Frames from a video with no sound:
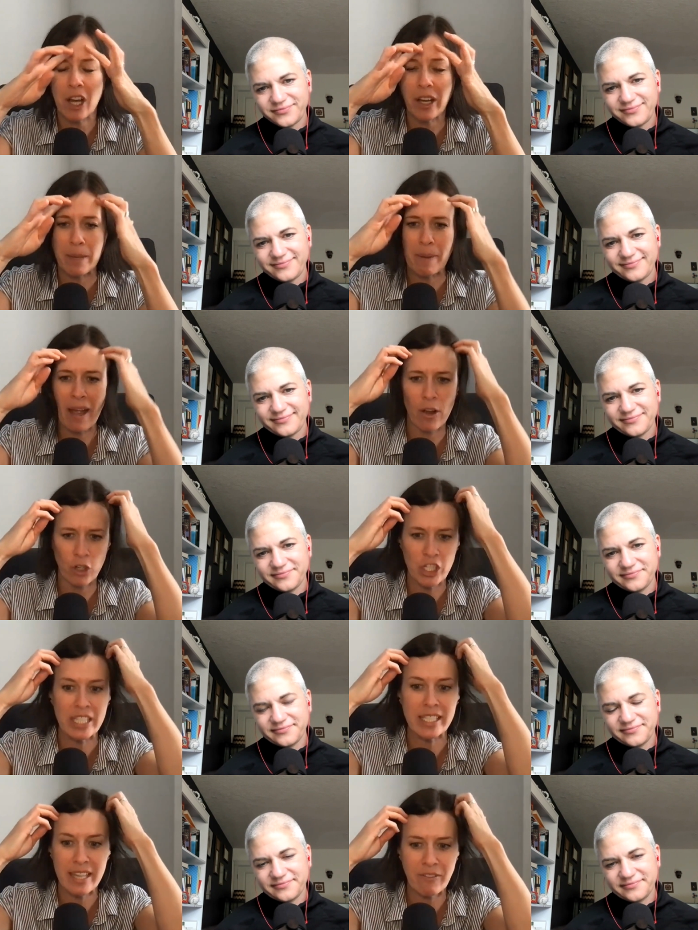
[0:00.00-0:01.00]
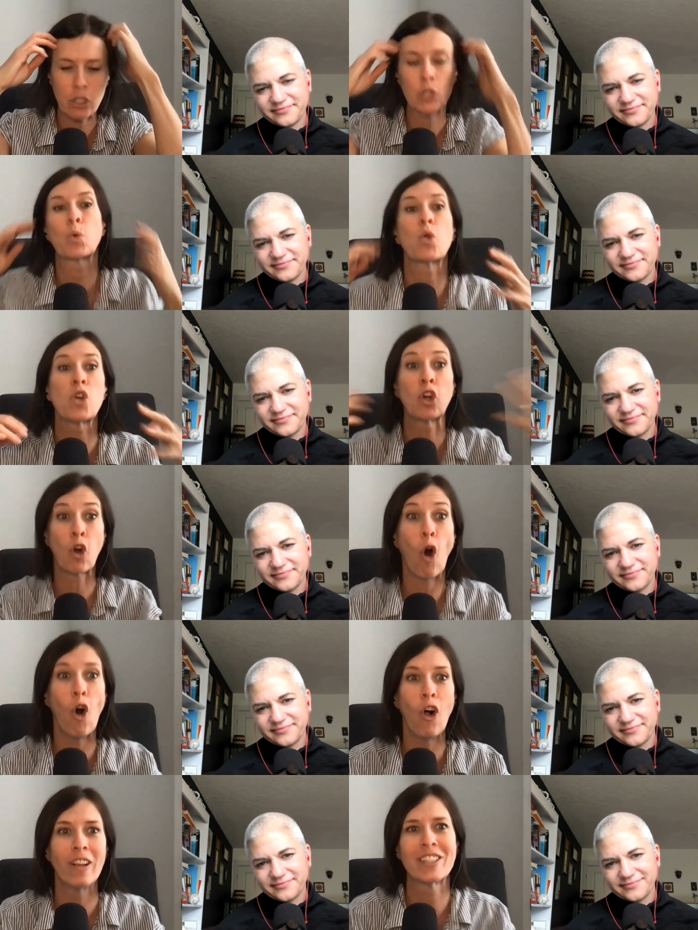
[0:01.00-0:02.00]
Speaker 1: talking about how she's never scored a
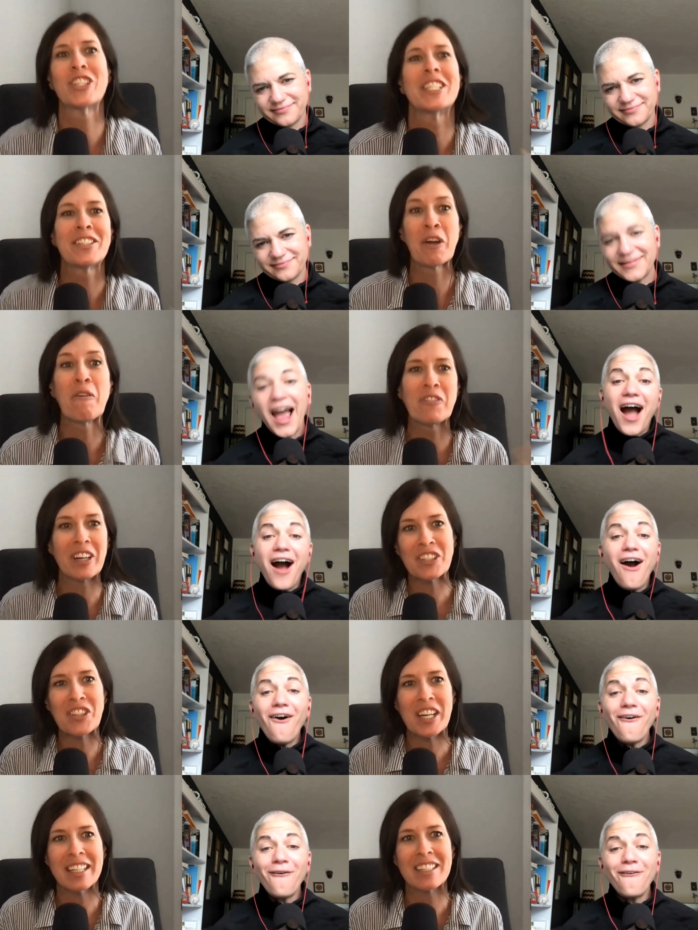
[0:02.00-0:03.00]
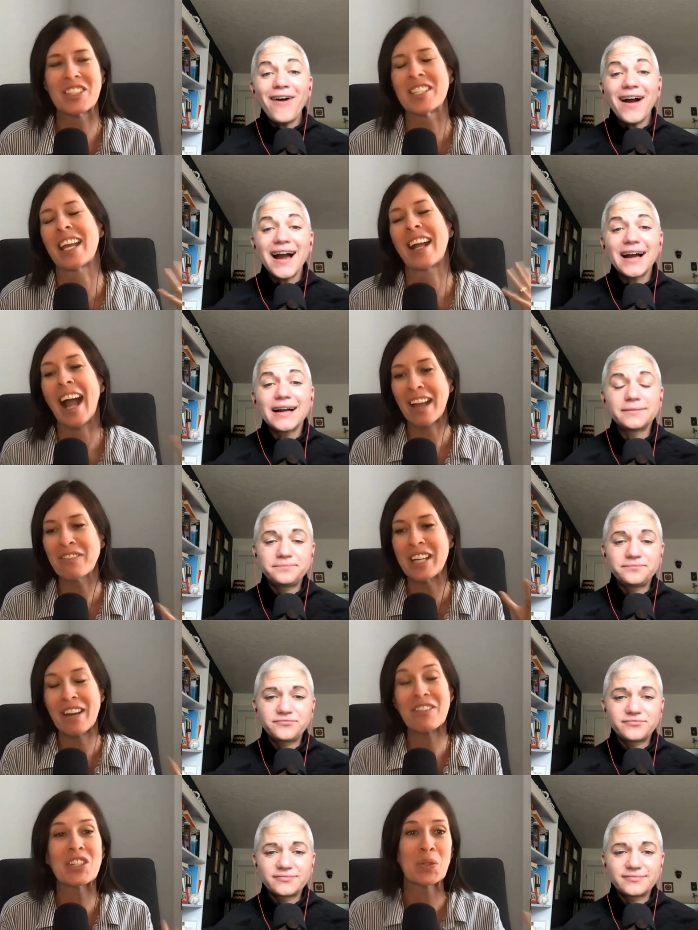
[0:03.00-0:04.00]
goal, and she's so frustrated. Oh. She's like, "I've
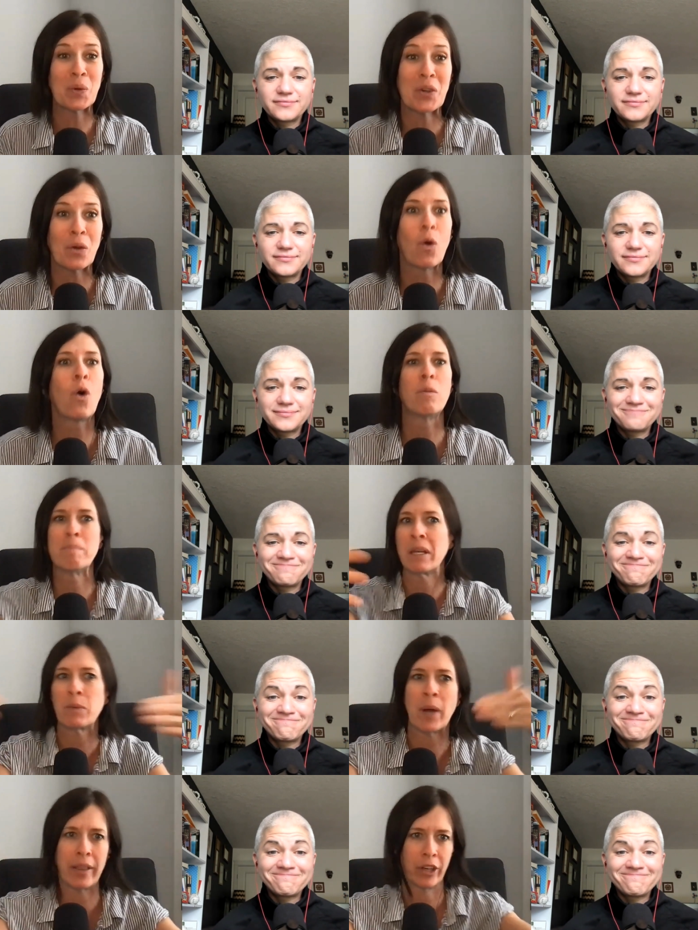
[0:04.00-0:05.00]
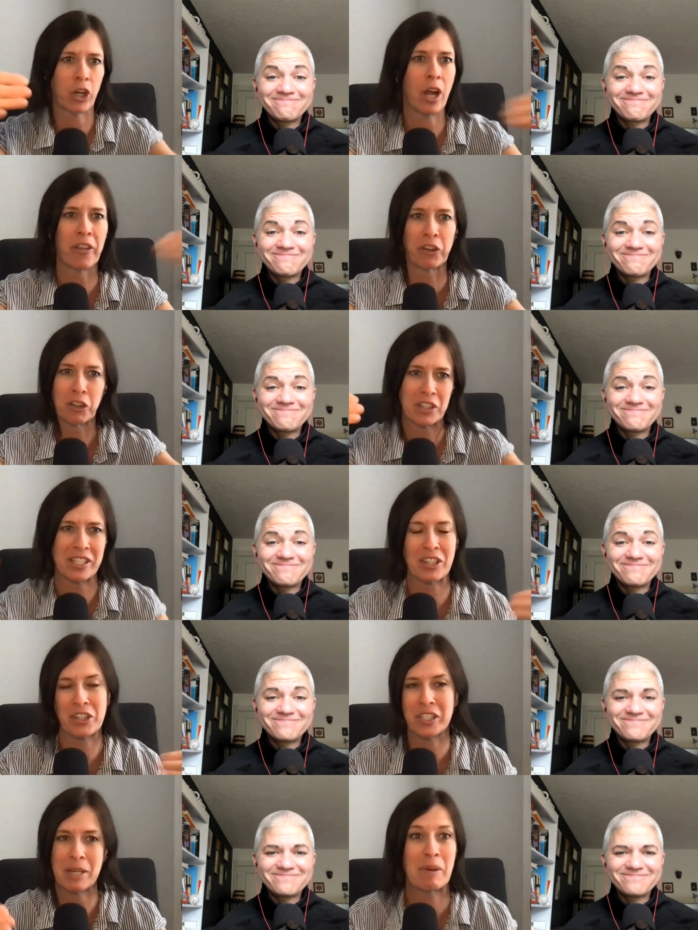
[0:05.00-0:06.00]
never scored a goal." And meanwhile, the other girls on
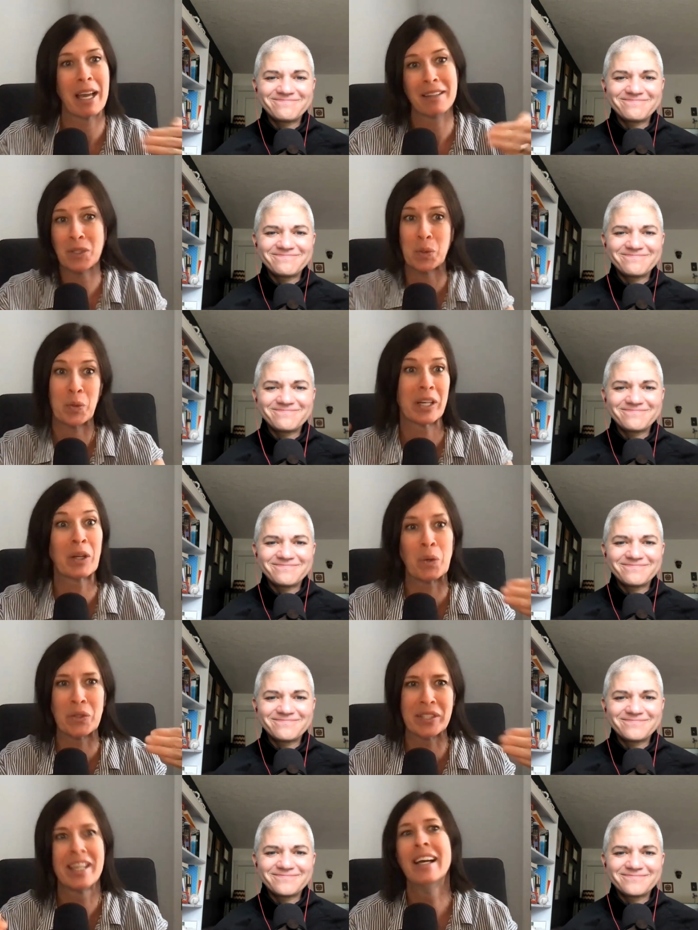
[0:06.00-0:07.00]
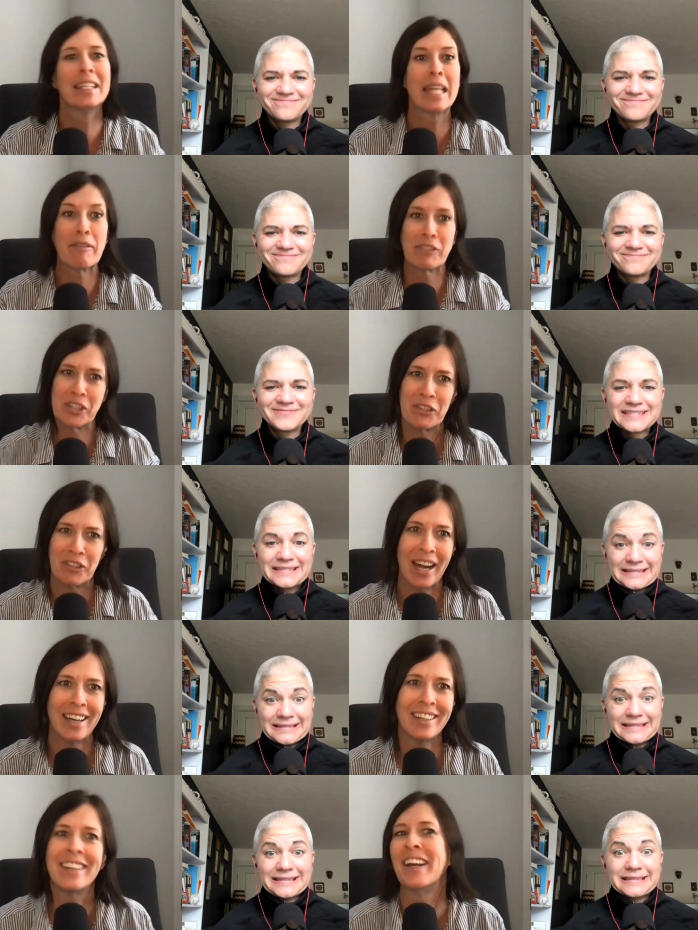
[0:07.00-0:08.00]
her team are like scoring goals left and
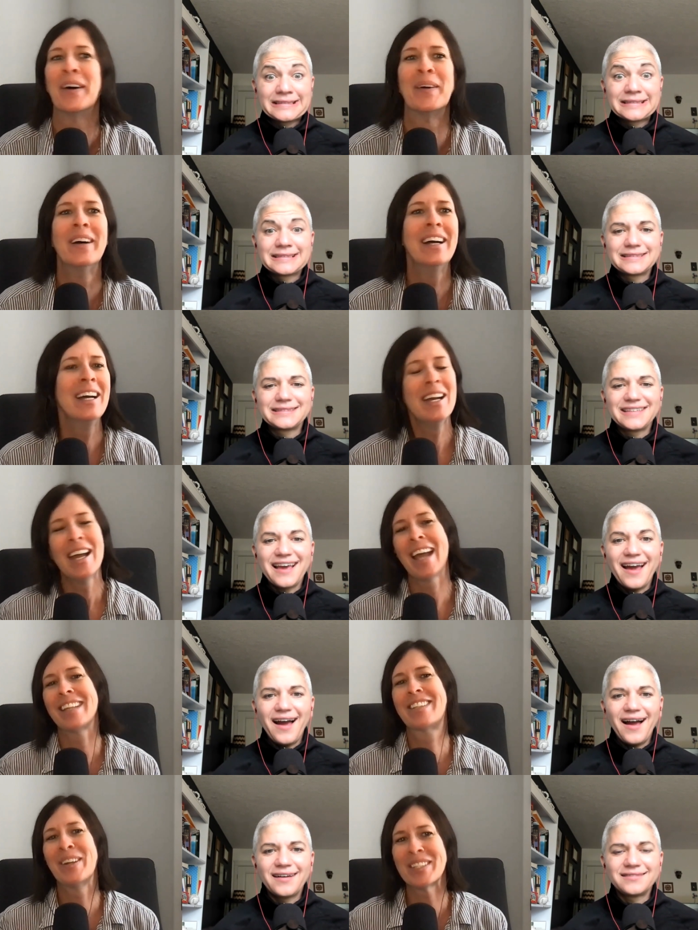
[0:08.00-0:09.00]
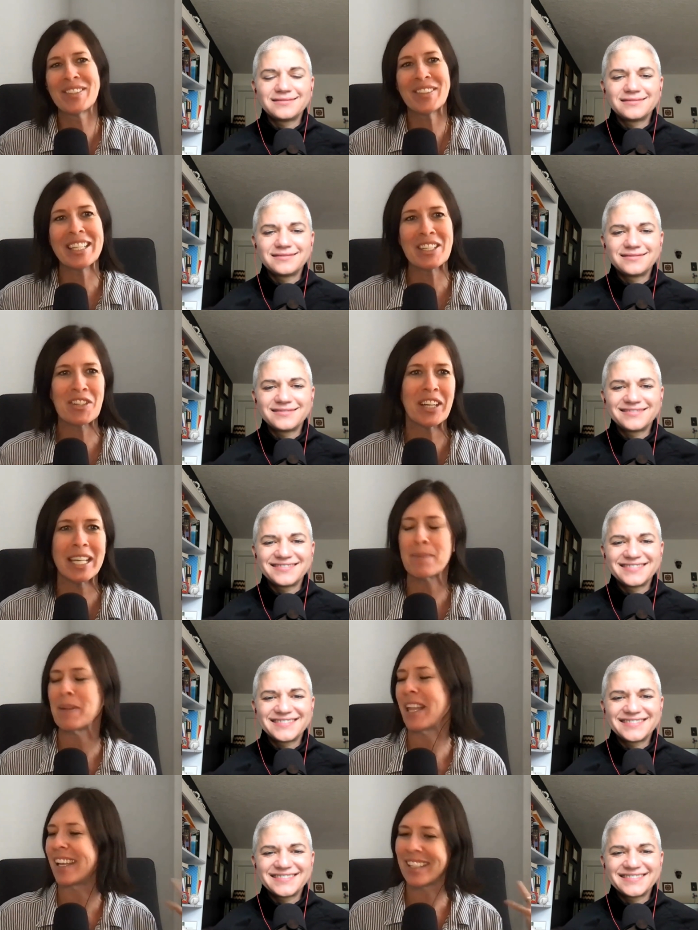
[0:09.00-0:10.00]
right. You know, yeah. And so it's really tricky to
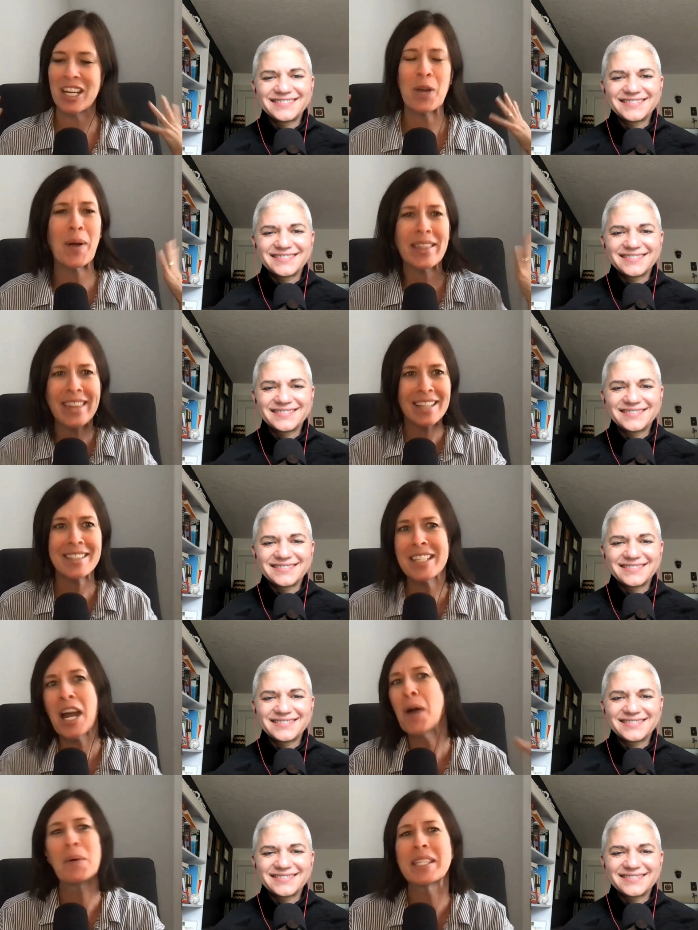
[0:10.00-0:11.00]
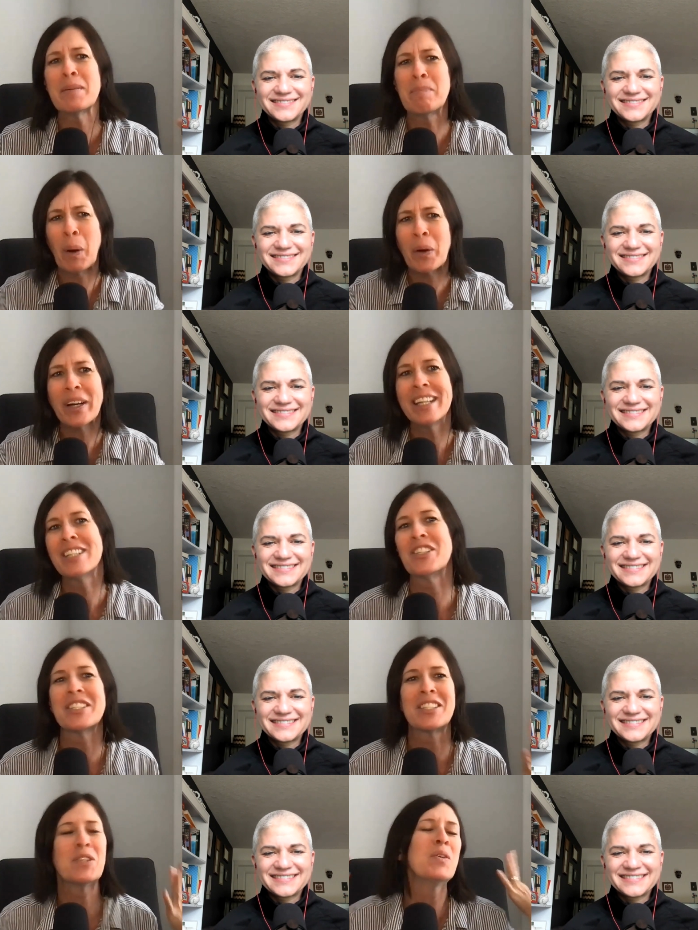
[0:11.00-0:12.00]
be like, you know what? That's not what's important.
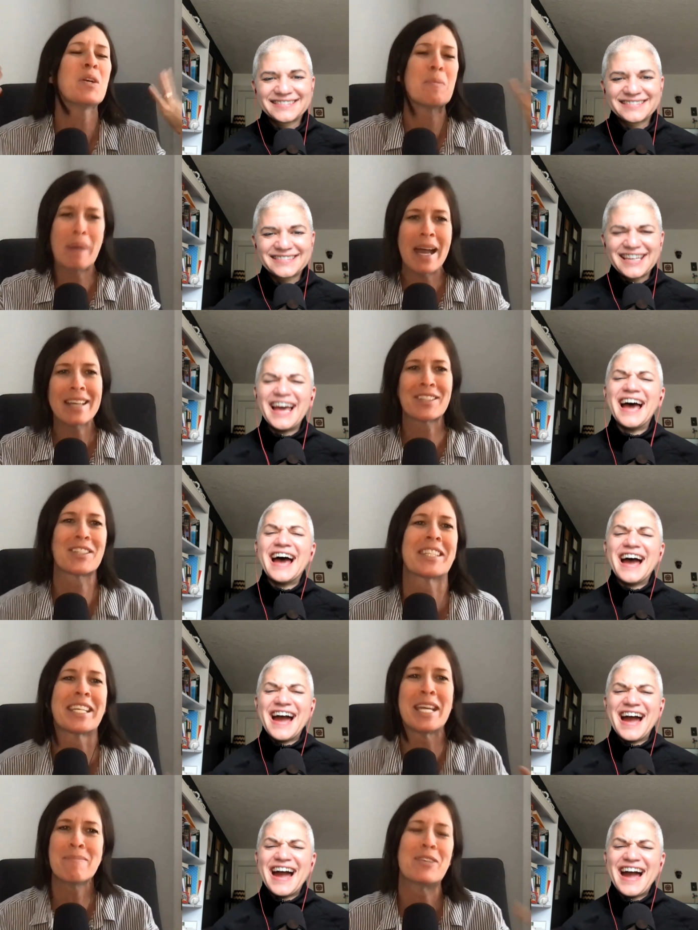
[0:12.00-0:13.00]
Just do your best. Just keep